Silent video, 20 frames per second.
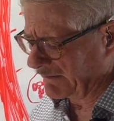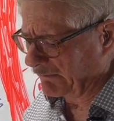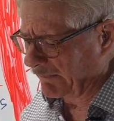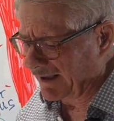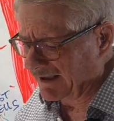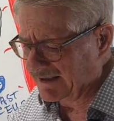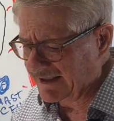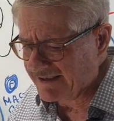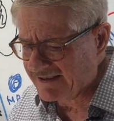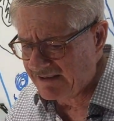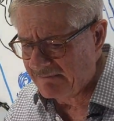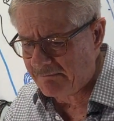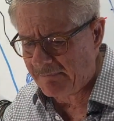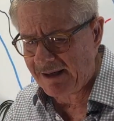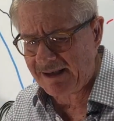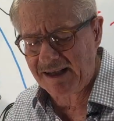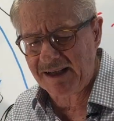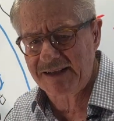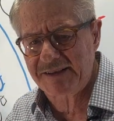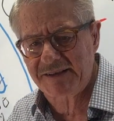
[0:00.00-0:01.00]

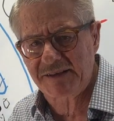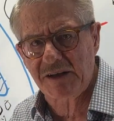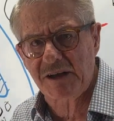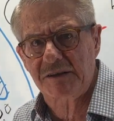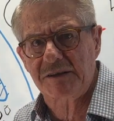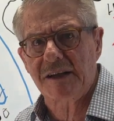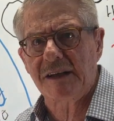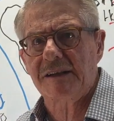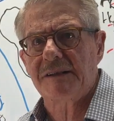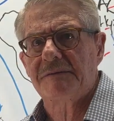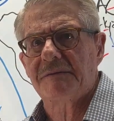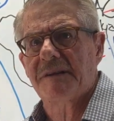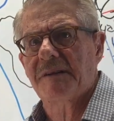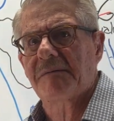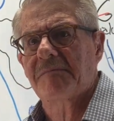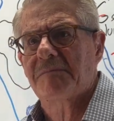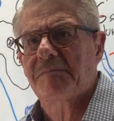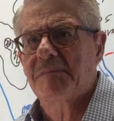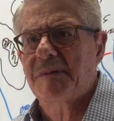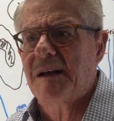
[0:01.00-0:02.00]
participate in certain
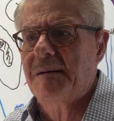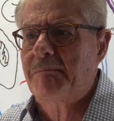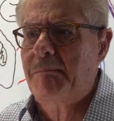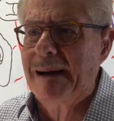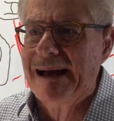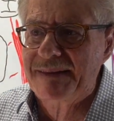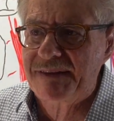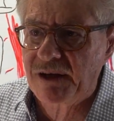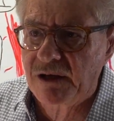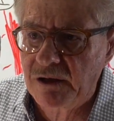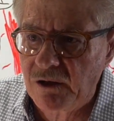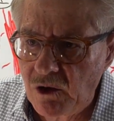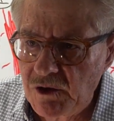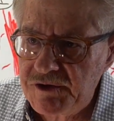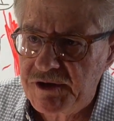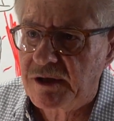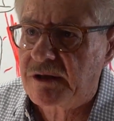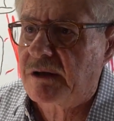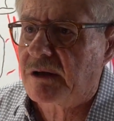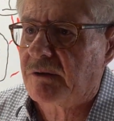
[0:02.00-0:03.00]

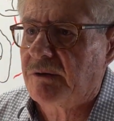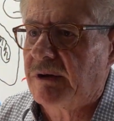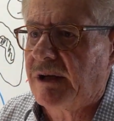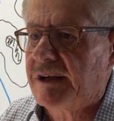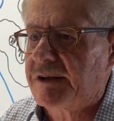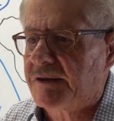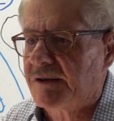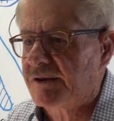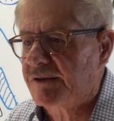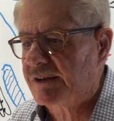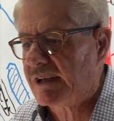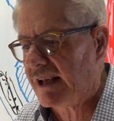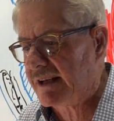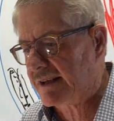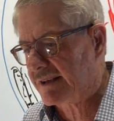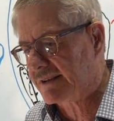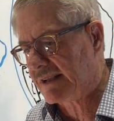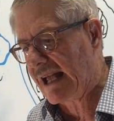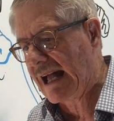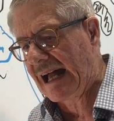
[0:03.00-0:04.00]
pathologic conditions such
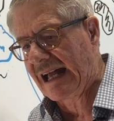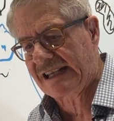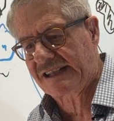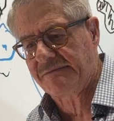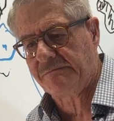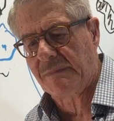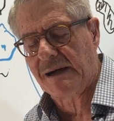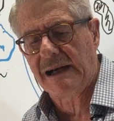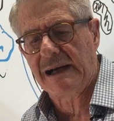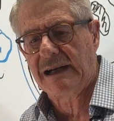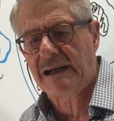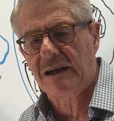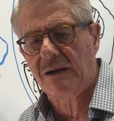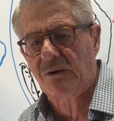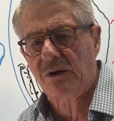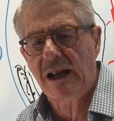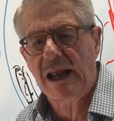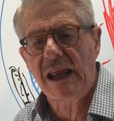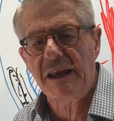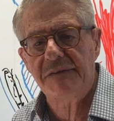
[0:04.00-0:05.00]
as asthma
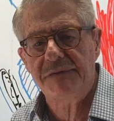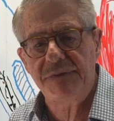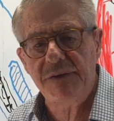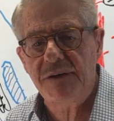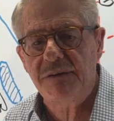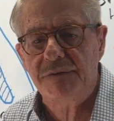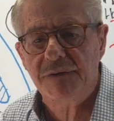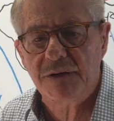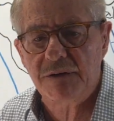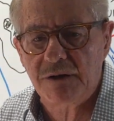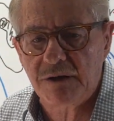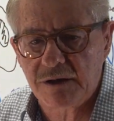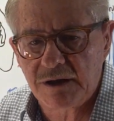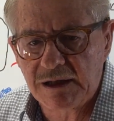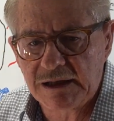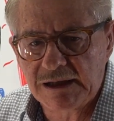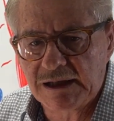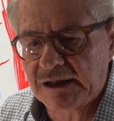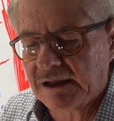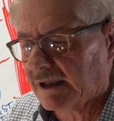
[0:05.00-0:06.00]
or hay fever
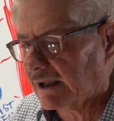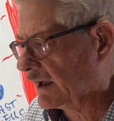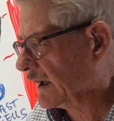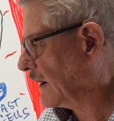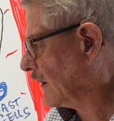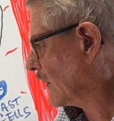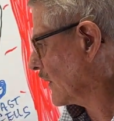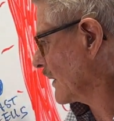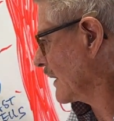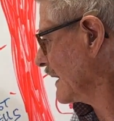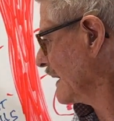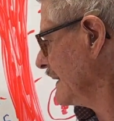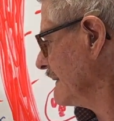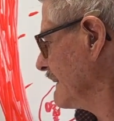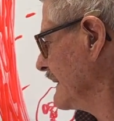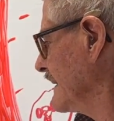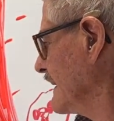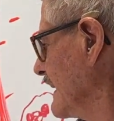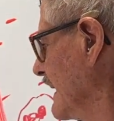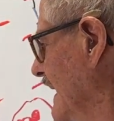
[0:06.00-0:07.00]
or even